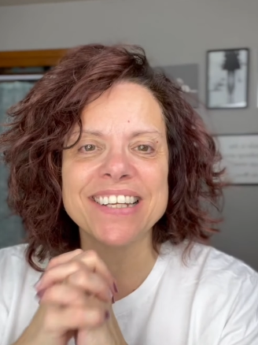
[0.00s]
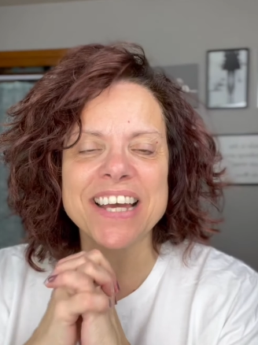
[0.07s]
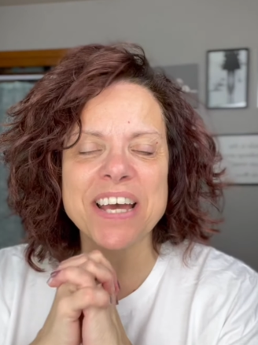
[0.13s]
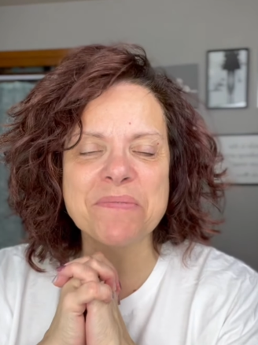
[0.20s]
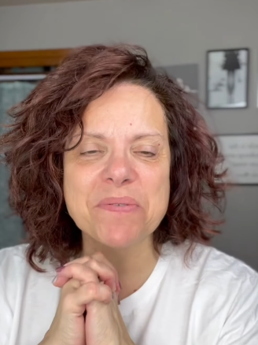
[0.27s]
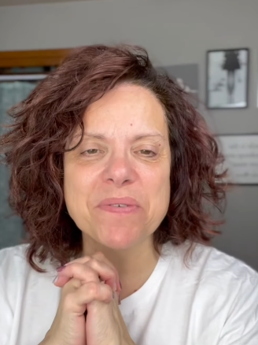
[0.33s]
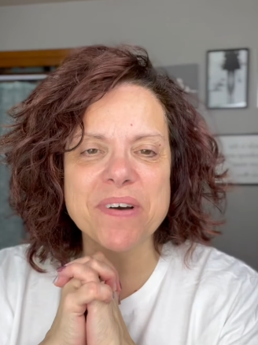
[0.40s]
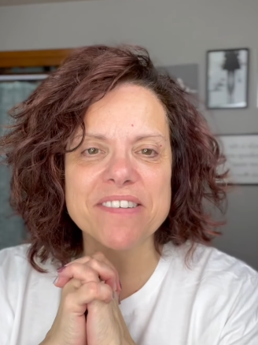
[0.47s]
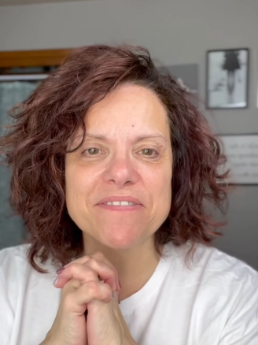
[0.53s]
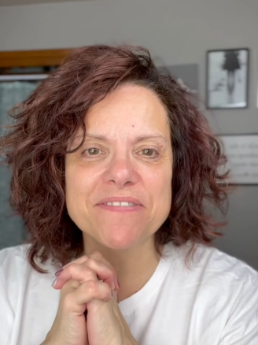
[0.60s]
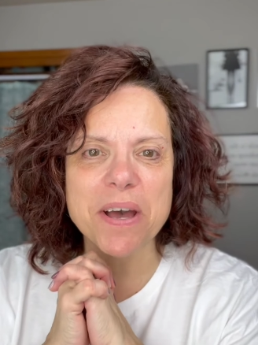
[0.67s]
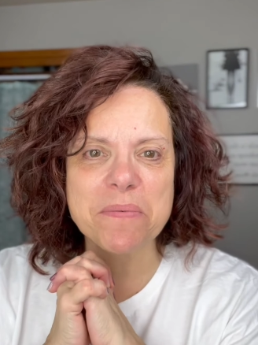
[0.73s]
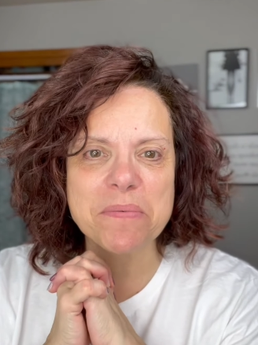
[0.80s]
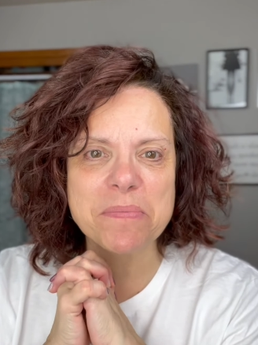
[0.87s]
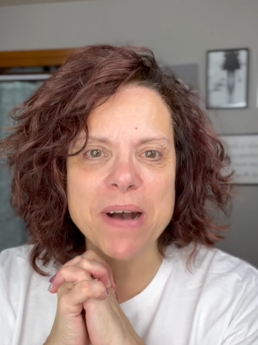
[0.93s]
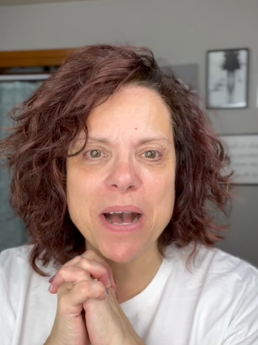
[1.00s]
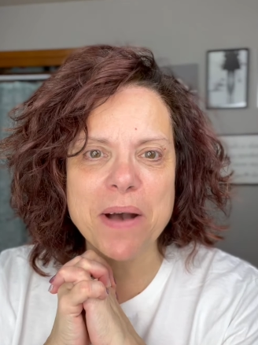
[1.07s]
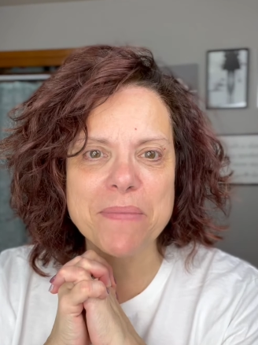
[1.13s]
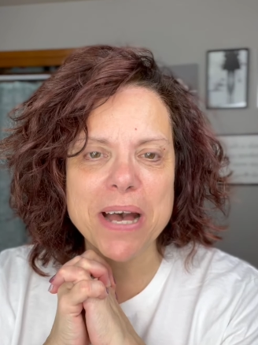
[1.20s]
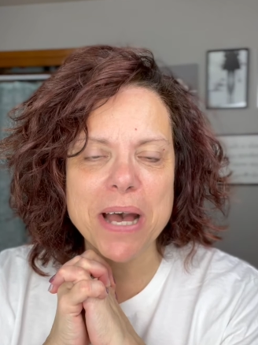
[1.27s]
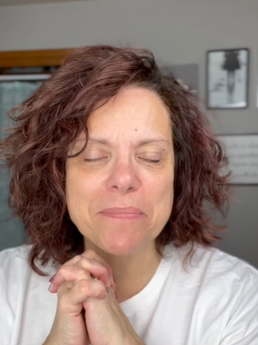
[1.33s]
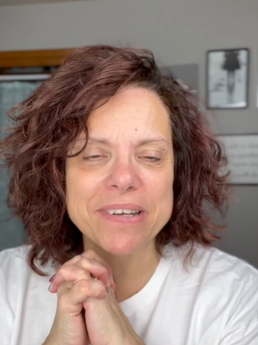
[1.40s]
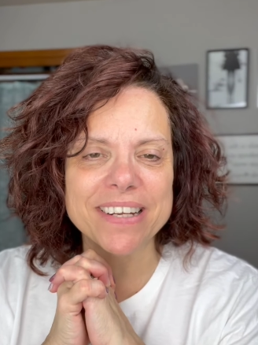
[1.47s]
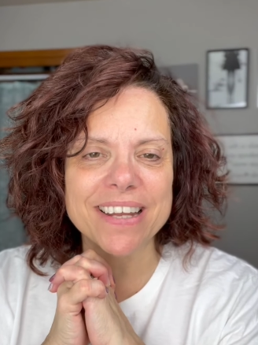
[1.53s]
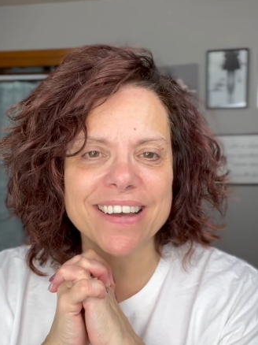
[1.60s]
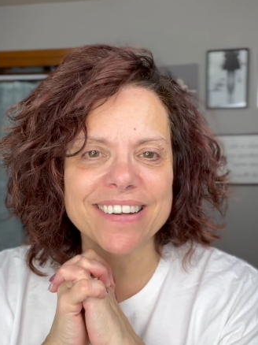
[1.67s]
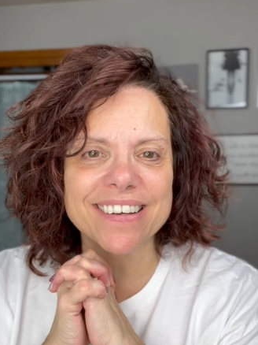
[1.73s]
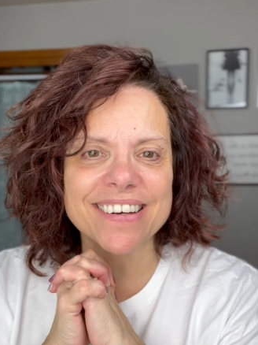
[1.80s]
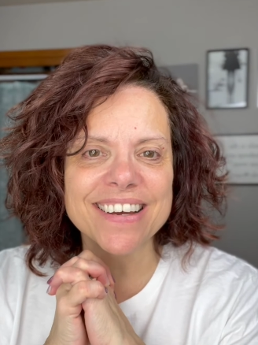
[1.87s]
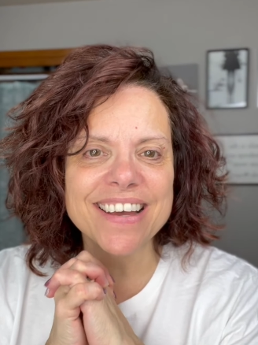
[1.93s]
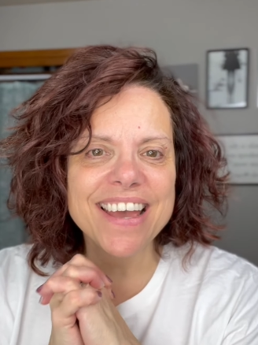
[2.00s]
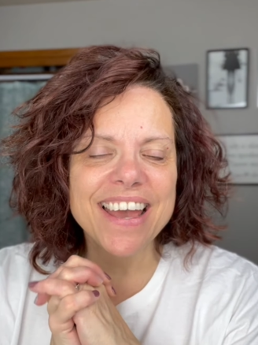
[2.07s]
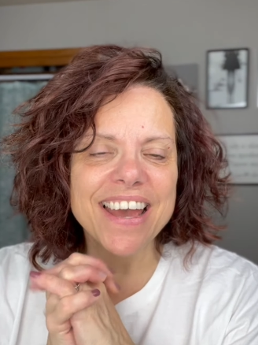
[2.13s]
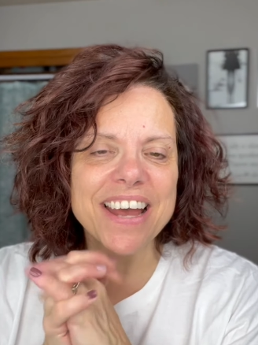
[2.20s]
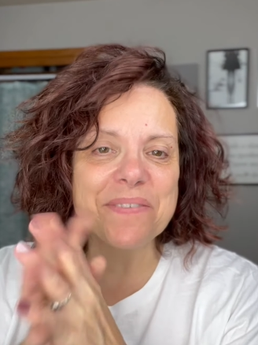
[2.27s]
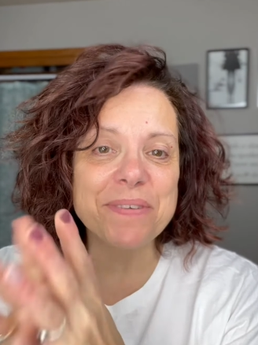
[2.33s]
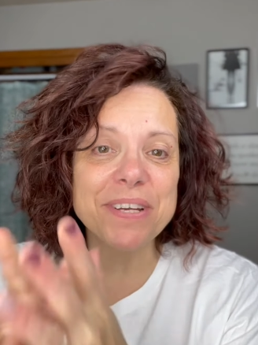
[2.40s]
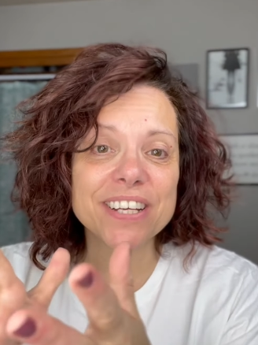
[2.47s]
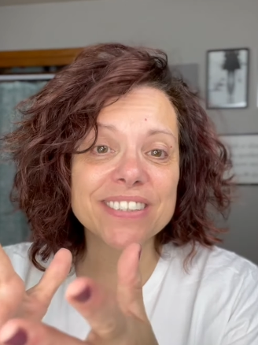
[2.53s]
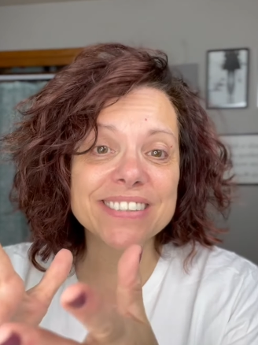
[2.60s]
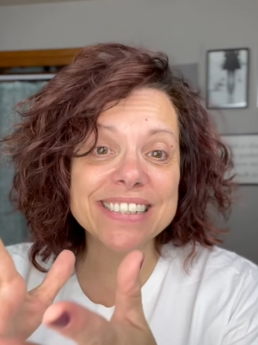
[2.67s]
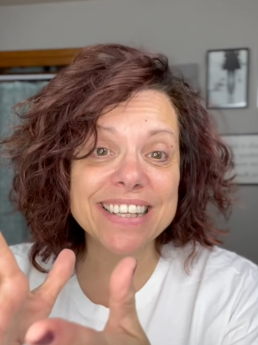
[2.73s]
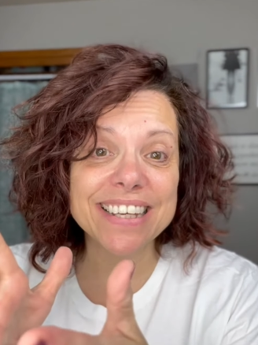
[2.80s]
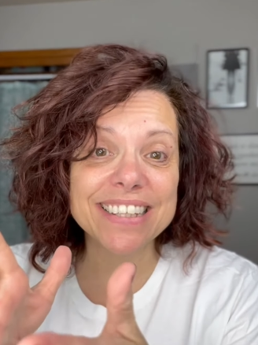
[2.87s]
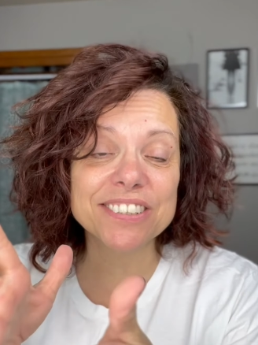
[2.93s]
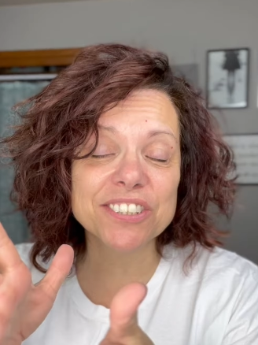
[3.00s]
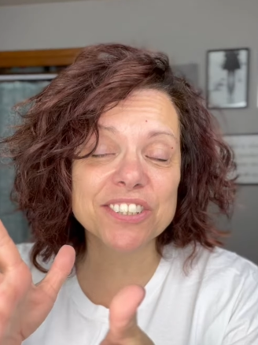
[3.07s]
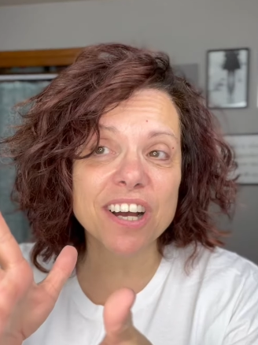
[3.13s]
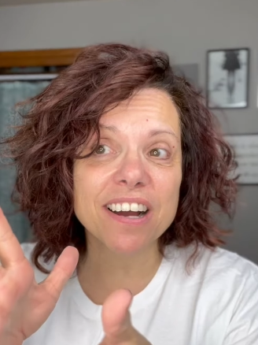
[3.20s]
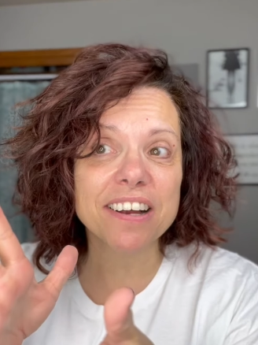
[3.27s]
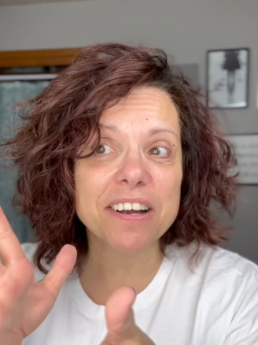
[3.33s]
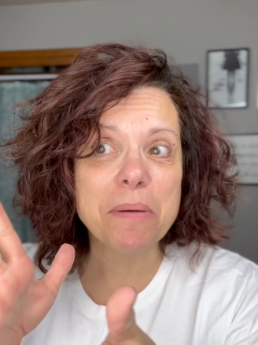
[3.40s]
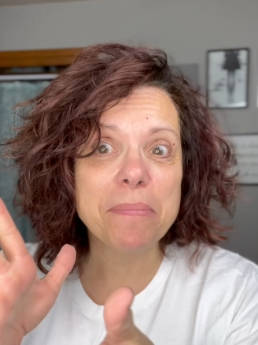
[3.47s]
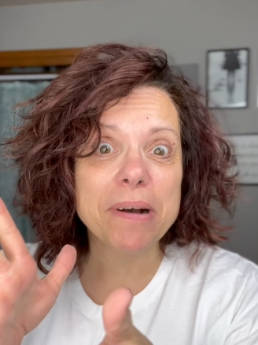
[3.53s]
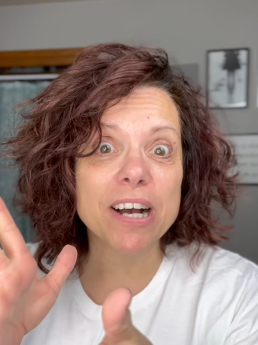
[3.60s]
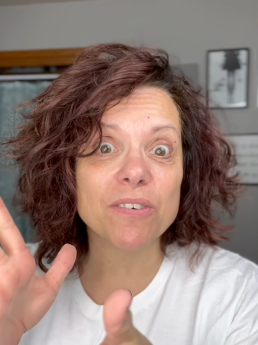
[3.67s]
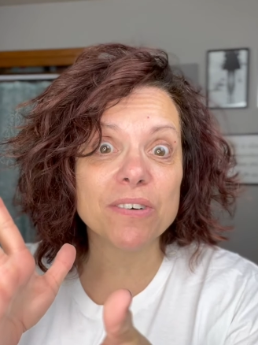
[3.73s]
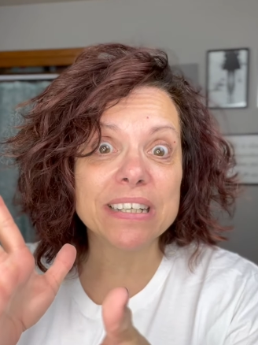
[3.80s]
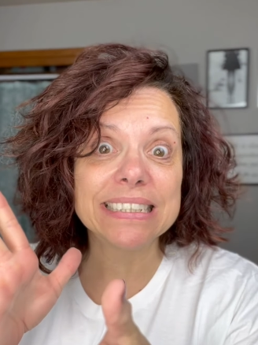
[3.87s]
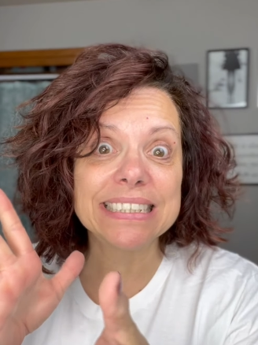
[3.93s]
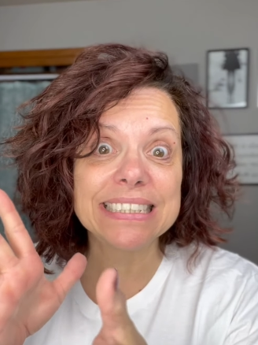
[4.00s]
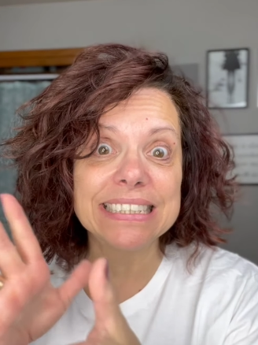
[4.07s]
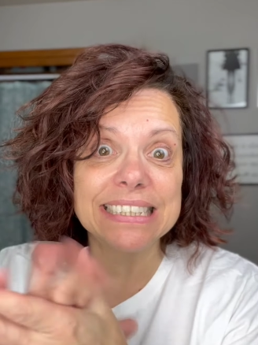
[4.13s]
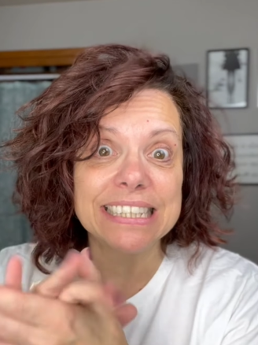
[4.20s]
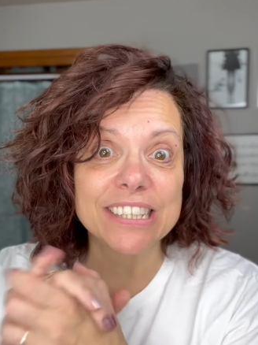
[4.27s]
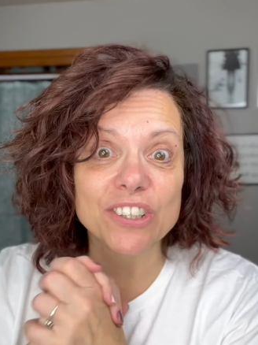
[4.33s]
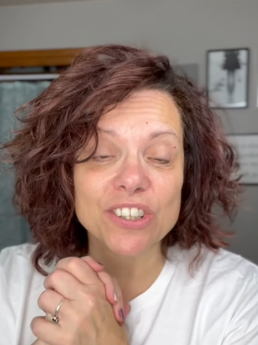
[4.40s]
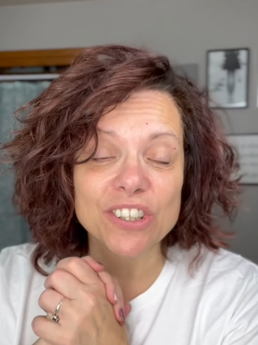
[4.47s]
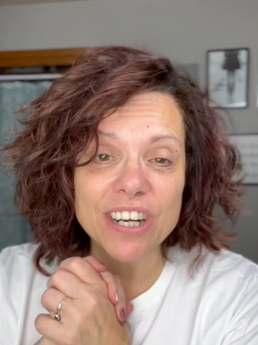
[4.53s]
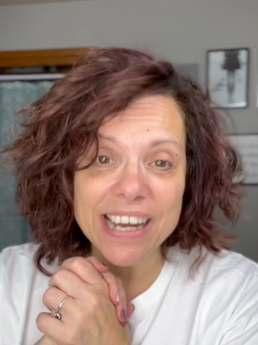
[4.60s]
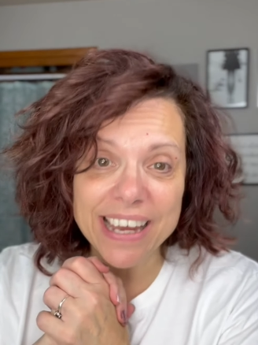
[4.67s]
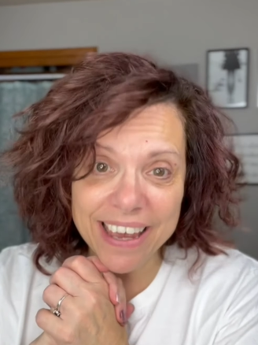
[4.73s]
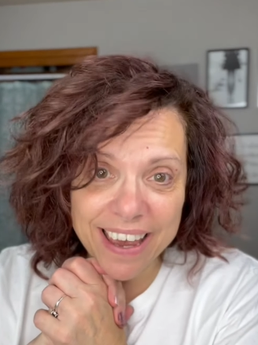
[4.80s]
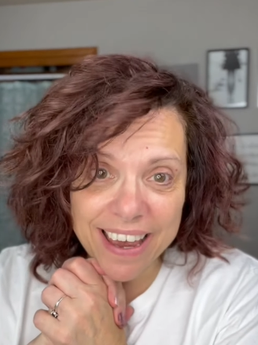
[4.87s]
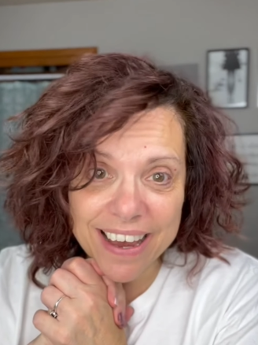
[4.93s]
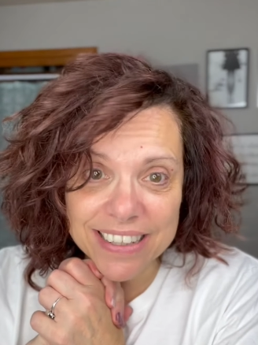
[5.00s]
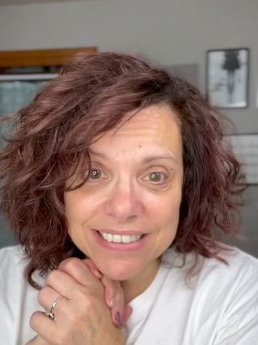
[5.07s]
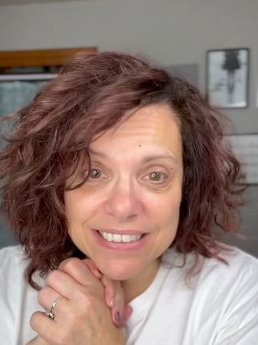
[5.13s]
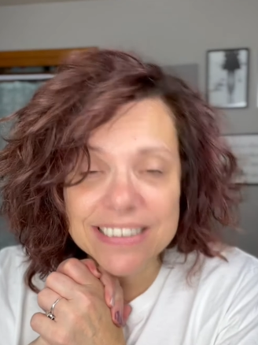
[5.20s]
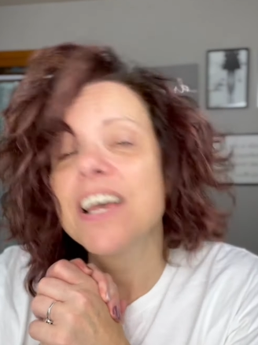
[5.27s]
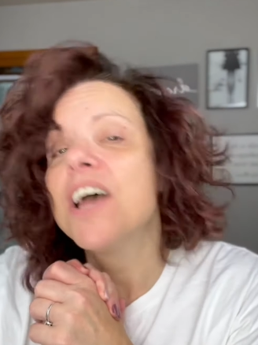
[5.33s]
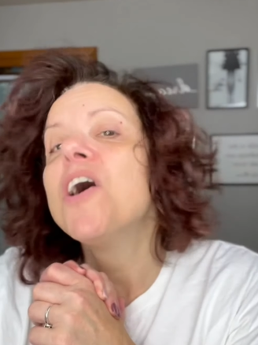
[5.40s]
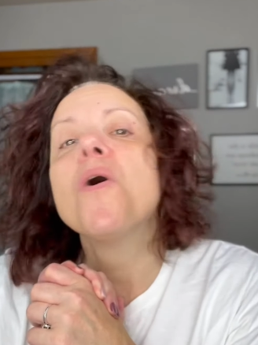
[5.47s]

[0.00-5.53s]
I'm a wife, I'm a mom, I'm a nana, and I'm here today to talk about concealer hacks.